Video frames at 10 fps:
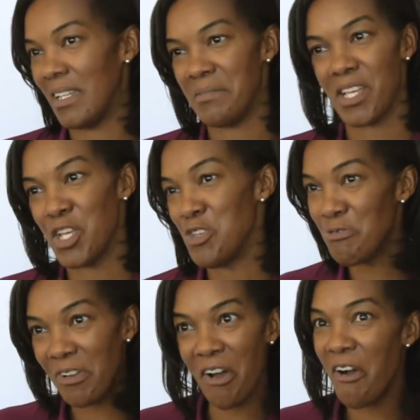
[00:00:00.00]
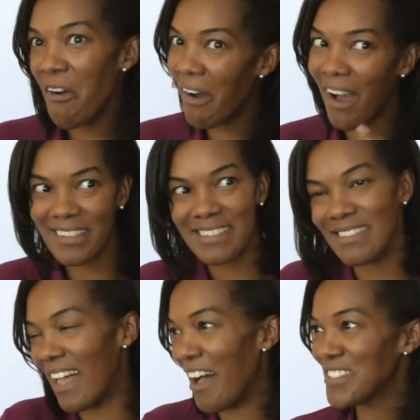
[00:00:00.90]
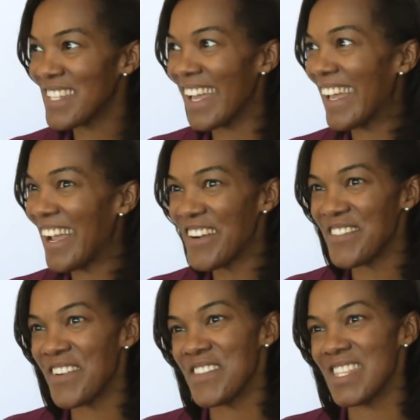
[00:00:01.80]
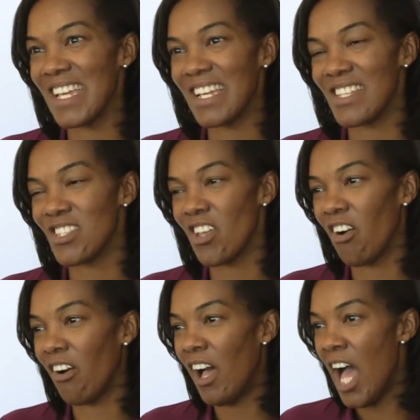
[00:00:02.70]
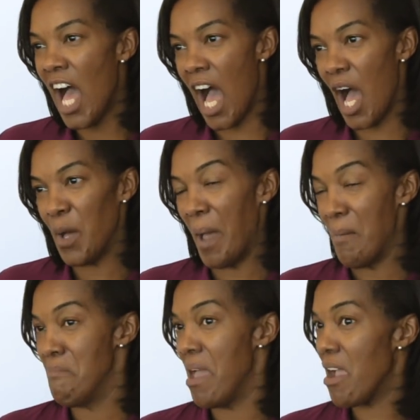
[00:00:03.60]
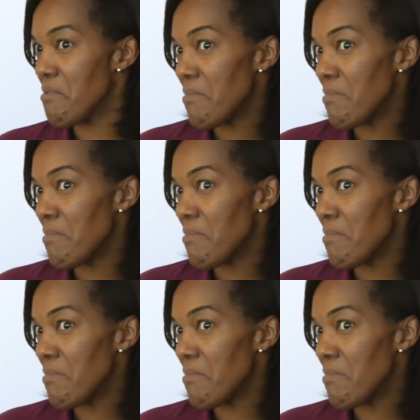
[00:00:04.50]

He's like, you go. I'll I'll take care of everything. And so um, I may or